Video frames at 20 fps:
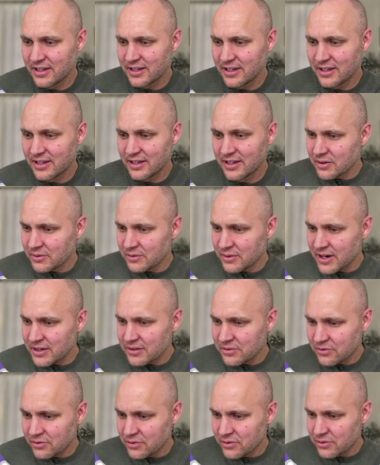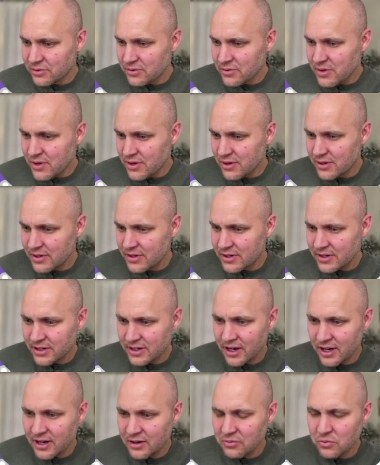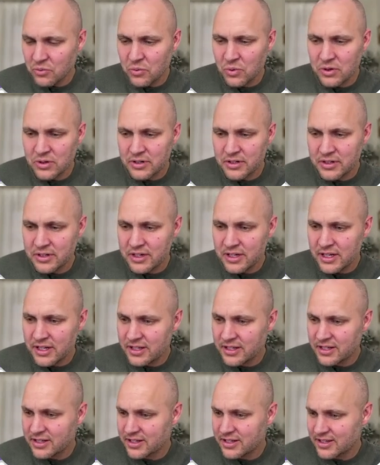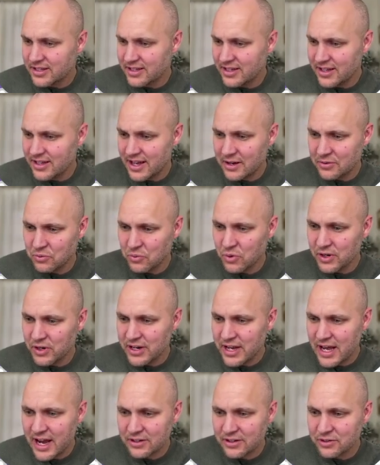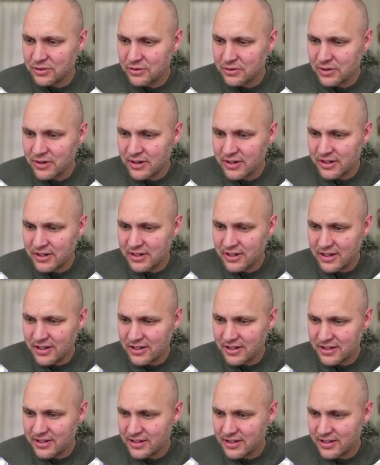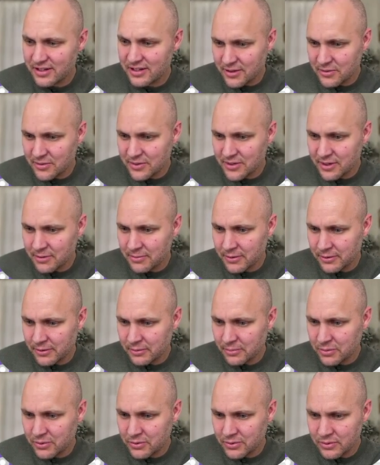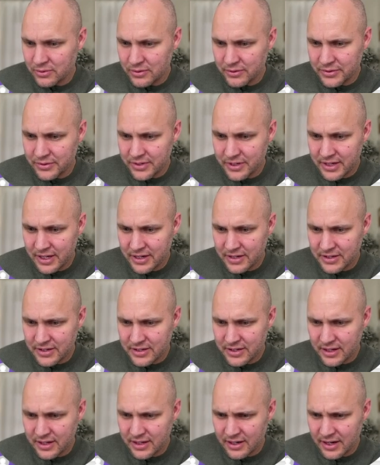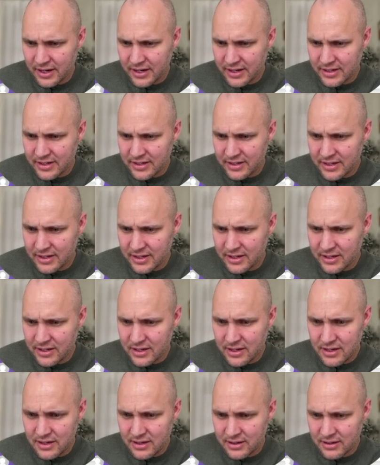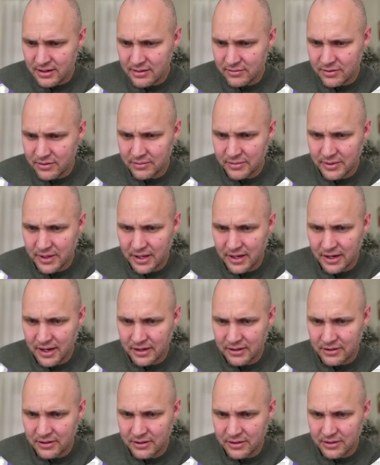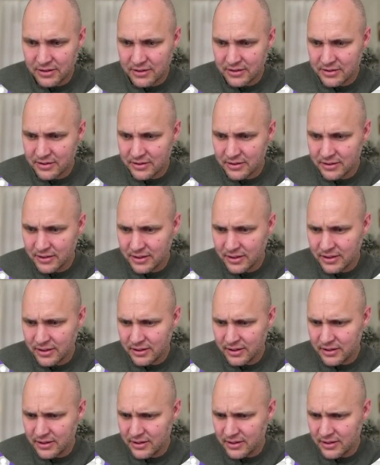So it ran through. It got one. It had one actor run. It was able to pull the dataset ID from that actor. That's good.